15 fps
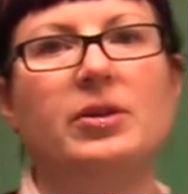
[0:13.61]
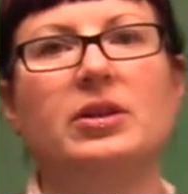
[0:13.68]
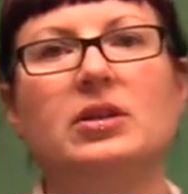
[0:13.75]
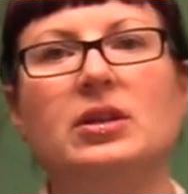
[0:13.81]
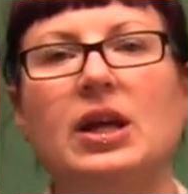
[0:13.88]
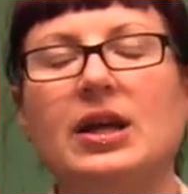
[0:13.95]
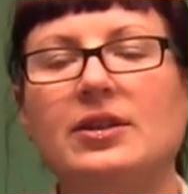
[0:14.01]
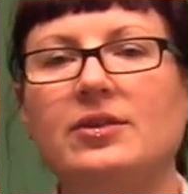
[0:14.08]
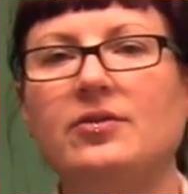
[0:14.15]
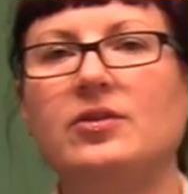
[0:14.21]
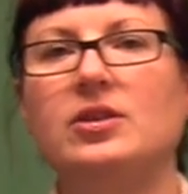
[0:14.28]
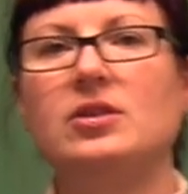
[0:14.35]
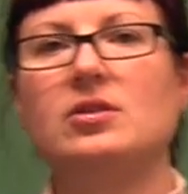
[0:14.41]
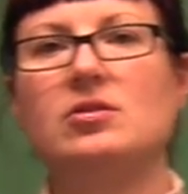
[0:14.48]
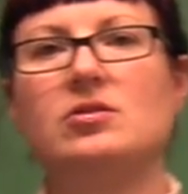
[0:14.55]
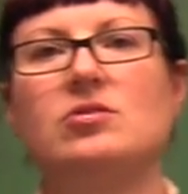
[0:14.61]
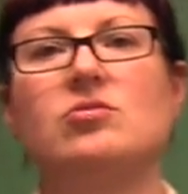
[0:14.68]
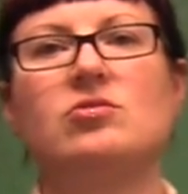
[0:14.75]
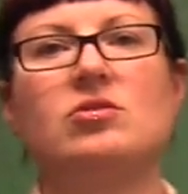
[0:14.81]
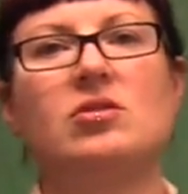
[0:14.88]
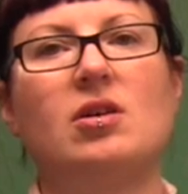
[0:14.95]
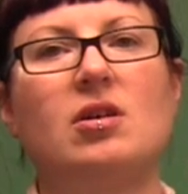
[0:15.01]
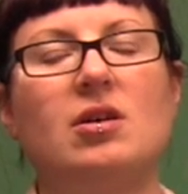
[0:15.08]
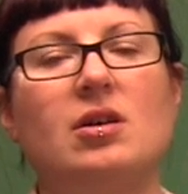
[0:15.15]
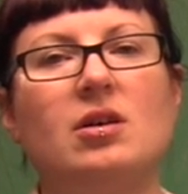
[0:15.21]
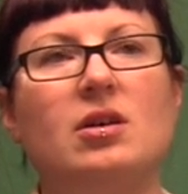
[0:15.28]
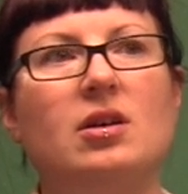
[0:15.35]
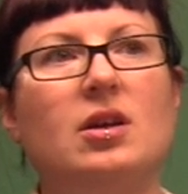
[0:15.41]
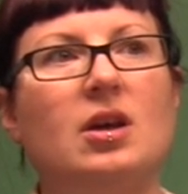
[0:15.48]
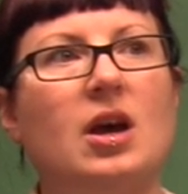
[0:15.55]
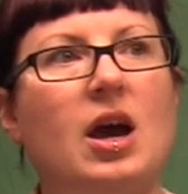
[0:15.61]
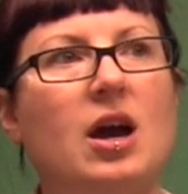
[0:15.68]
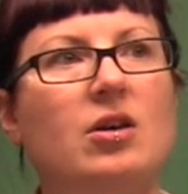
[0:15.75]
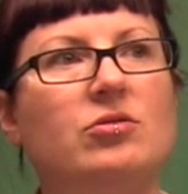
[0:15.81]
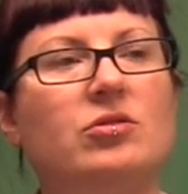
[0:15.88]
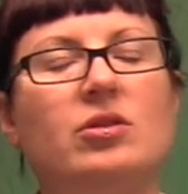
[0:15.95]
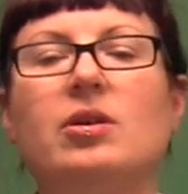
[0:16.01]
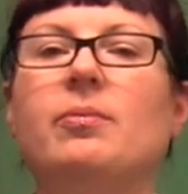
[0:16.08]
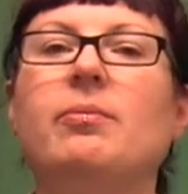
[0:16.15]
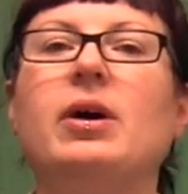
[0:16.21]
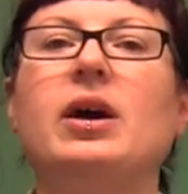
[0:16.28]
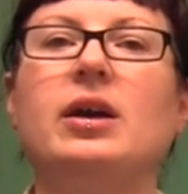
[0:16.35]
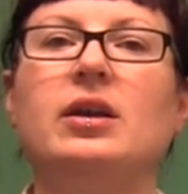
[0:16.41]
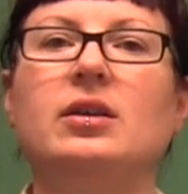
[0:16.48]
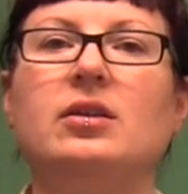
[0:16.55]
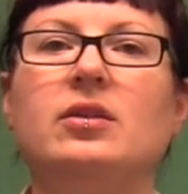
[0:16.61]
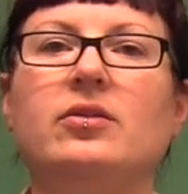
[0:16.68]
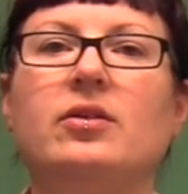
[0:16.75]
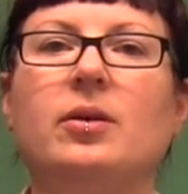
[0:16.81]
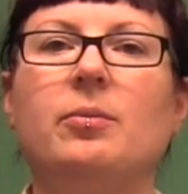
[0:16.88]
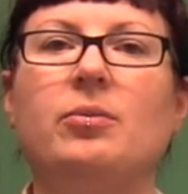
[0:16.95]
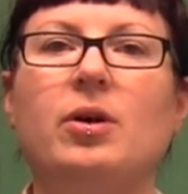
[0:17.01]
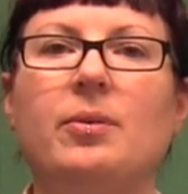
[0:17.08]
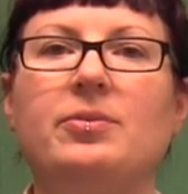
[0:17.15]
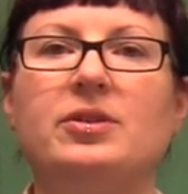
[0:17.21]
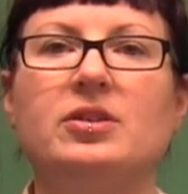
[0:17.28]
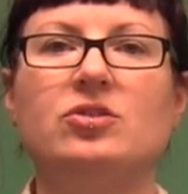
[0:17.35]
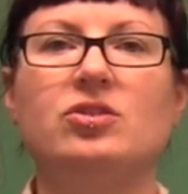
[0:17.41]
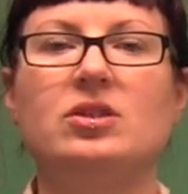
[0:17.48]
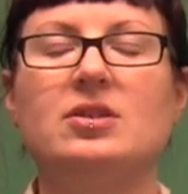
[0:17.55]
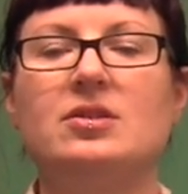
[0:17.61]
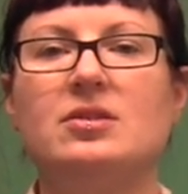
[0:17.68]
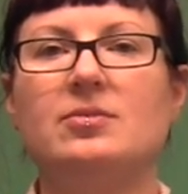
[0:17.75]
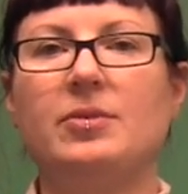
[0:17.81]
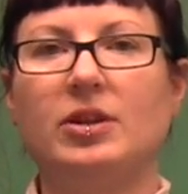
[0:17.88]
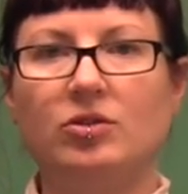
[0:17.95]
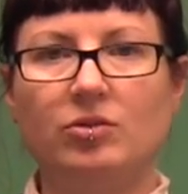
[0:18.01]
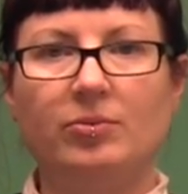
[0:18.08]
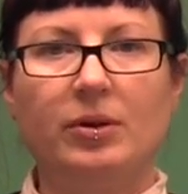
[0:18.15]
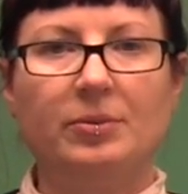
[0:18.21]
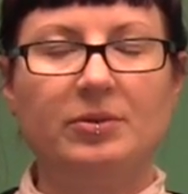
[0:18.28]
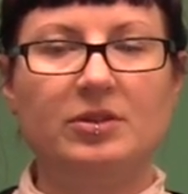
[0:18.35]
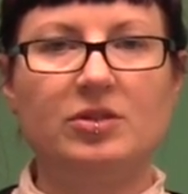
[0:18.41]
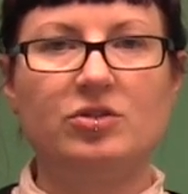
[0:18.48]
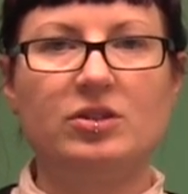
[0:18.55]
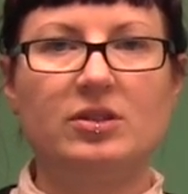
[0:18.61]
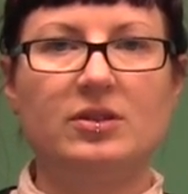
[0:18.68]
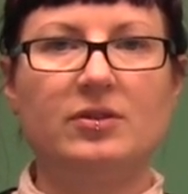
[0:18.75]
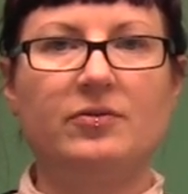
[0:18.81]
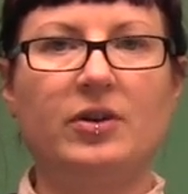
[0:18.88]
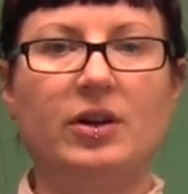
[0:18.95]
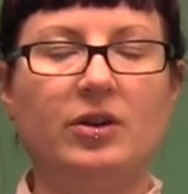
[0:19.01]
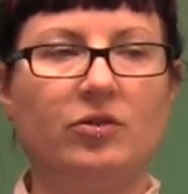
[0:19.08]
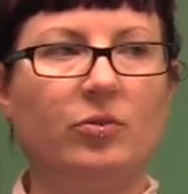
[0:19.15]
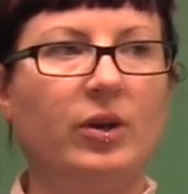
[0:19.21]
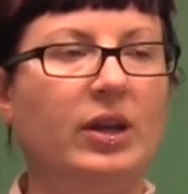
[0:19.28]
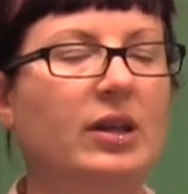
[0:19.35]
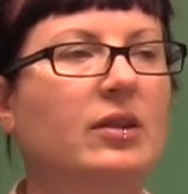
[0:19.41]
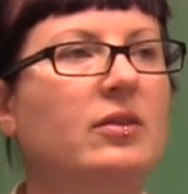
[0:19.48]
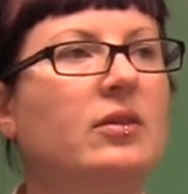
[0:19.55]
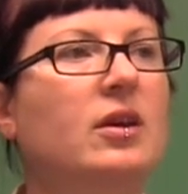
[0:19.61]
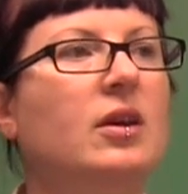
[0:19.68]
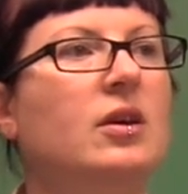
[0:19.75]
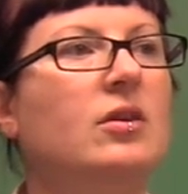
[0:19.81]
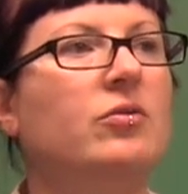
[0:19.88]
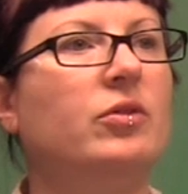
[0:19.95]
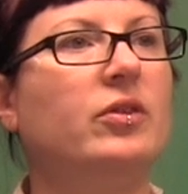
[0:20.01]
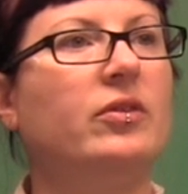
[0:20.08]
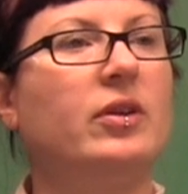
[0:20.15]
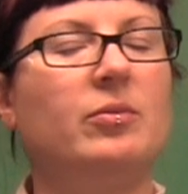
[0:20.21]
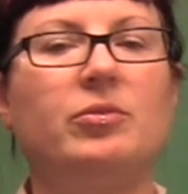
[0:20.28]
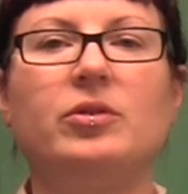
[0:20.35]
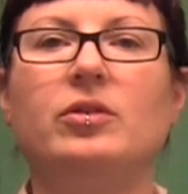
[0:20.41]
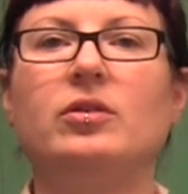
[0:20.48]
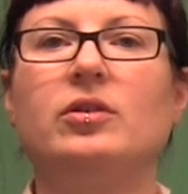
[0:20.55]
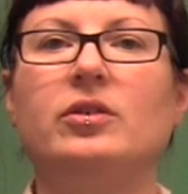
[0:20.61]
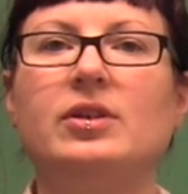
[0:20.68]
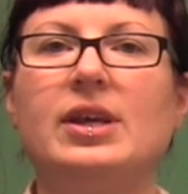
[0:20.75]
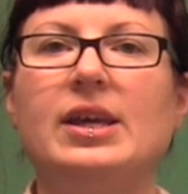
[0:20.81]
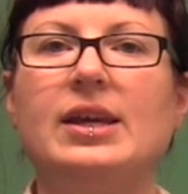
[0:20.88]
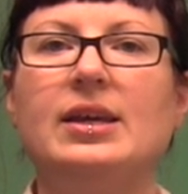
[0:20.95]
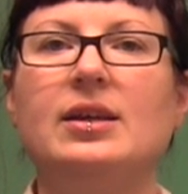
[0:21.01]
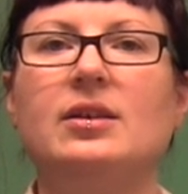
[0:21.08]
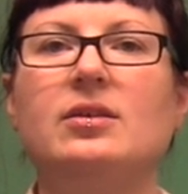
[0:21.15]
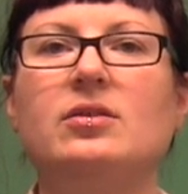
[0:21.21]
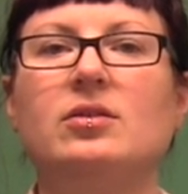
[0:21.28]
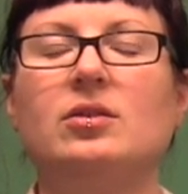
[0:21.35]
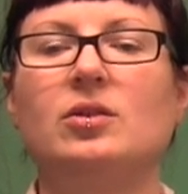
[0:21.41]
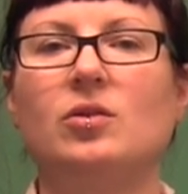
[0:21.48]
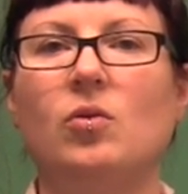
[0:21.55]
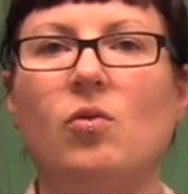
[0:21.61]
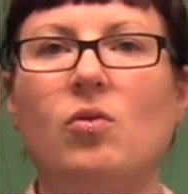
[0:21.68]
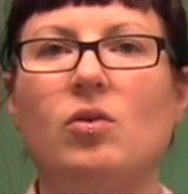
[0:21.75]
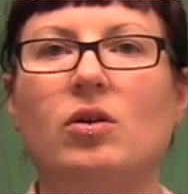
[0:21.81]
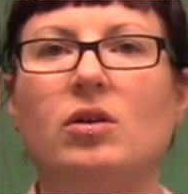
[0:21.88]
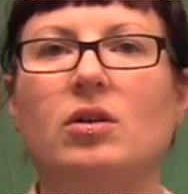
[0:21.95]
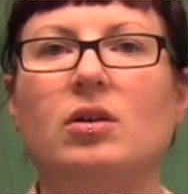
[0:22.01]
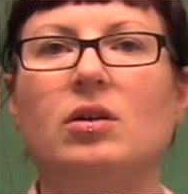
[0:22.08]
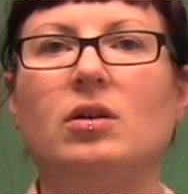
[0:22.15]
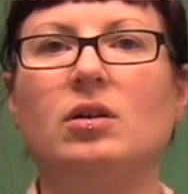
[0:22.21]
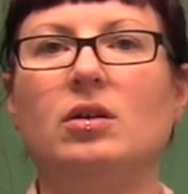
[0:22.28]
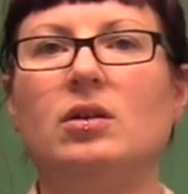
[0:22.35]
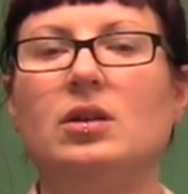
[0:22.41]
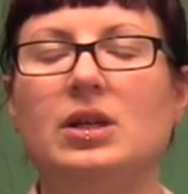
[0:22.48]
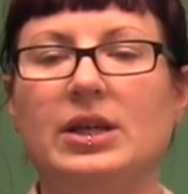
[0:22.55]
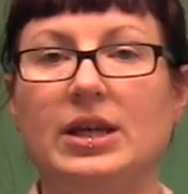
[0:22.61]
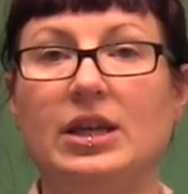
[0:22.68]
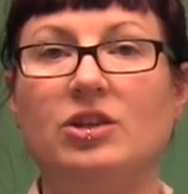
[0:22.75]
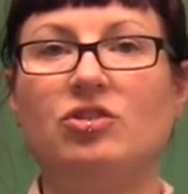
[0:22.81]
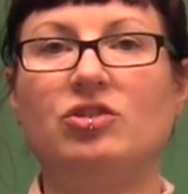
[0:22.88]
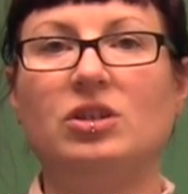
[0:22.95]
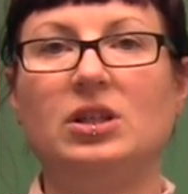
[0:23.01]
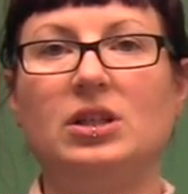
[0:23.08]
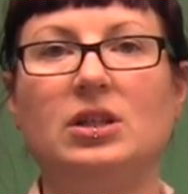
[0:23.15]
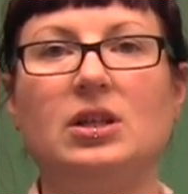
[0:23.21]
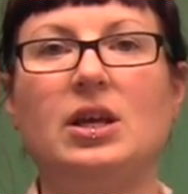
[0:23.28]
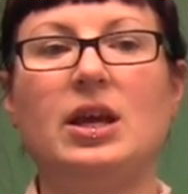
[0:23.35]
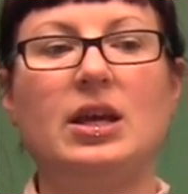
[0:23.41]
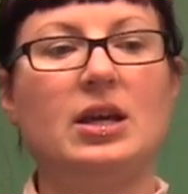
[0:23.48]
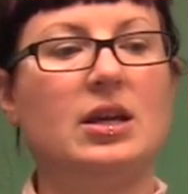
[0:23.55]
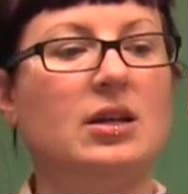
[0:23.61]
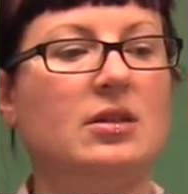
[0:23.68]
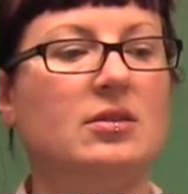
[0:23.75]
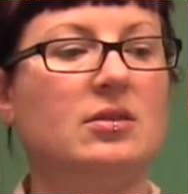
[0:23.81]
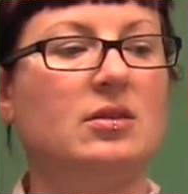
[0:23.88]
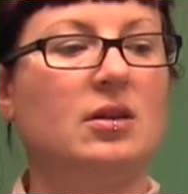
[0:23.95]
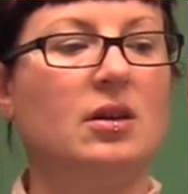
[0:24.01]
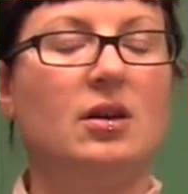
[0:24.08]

in the last video you saw how to combine some propositions to make new propositions in various ways. For example, you learned and, or, negation, and